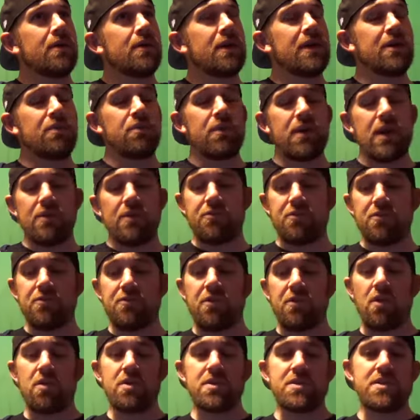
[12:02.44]
He went out for
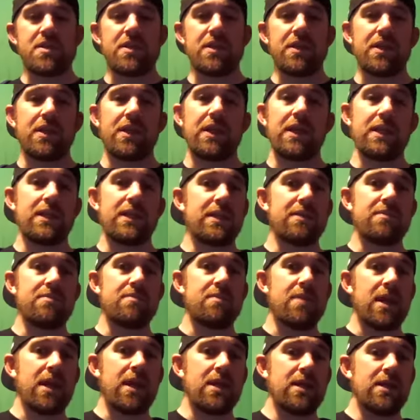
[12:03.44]
varsity and he didn't
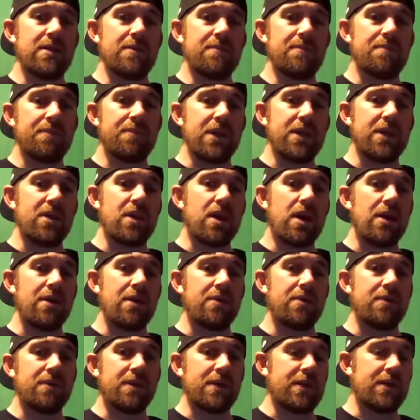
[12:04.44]
make it. He got,
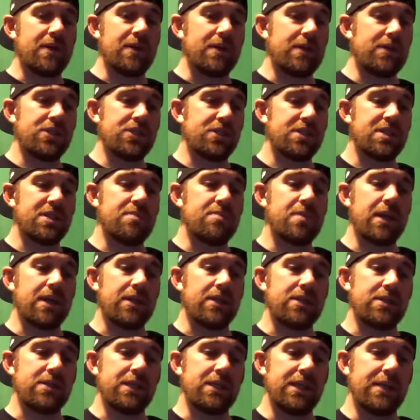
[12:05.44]
he just didn't
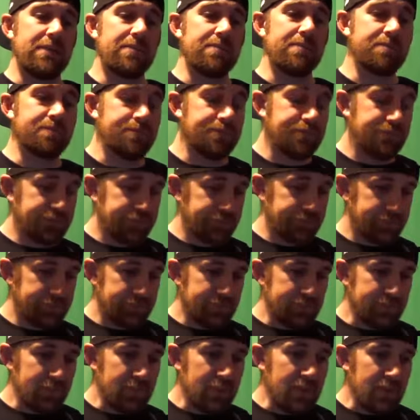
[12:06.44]
make the team.
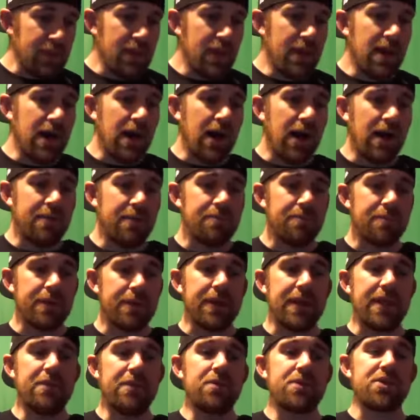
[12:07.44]
Um,
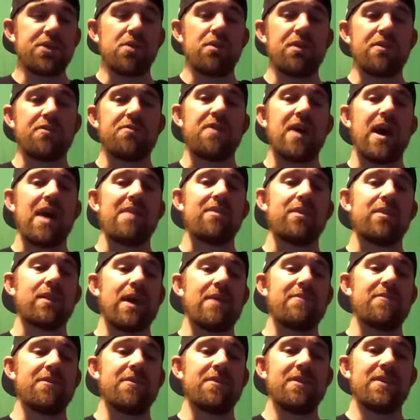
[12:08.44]
but he was only five
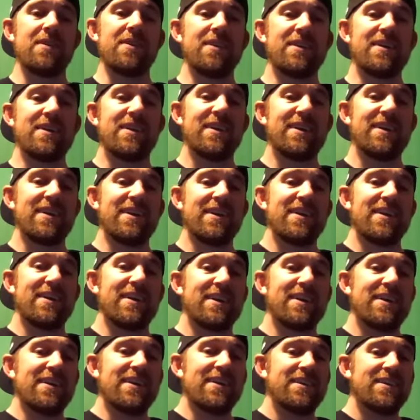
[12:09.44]
eleven
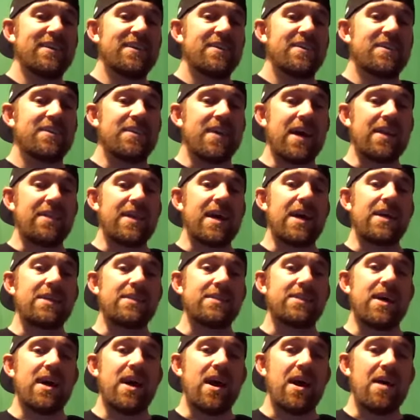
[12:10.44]
at that
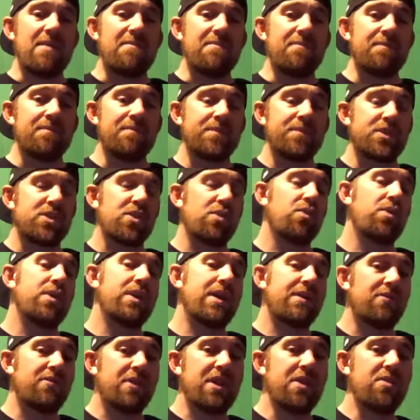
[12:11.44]
time. So
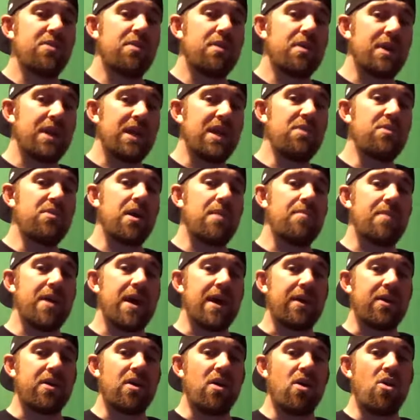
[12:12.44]
whenever yeah. he went
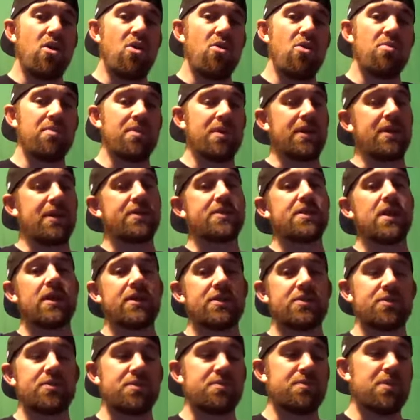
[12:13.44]
back home, he talked
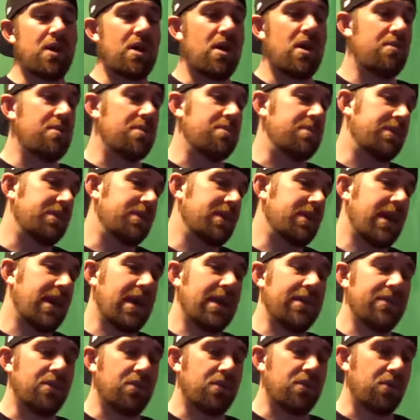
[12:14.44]
to his mom. I mean, they
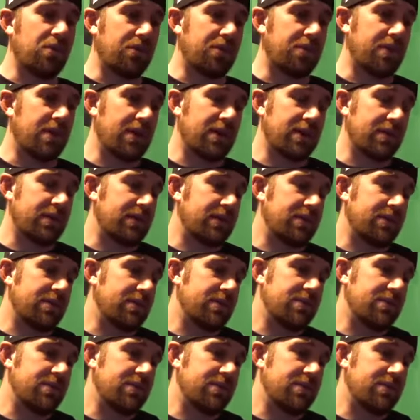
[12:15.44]
had their whole thing.